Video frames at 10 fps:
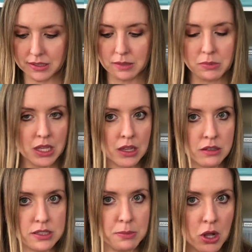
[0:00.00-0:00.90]
something
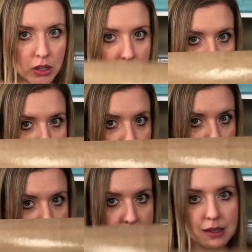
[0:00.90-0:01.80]
smaller like
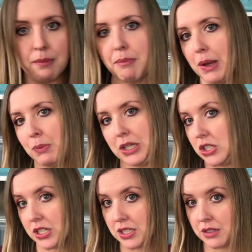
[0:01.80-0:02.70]
this might be
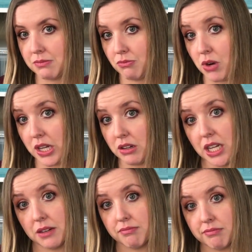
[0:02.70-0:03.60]
just what you
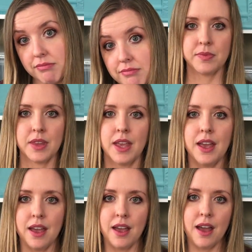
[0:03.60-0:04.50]
need.
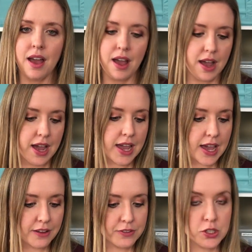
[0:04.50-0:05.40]
I
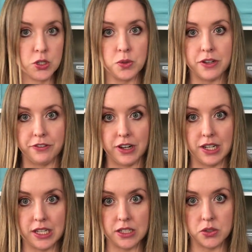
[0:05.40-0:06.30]
have two different
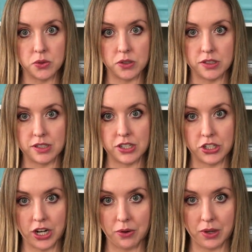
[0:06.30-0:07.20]
heat tools to
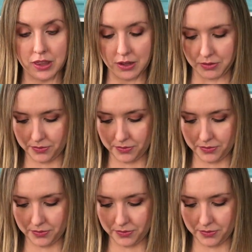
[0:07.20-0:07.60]
share with you.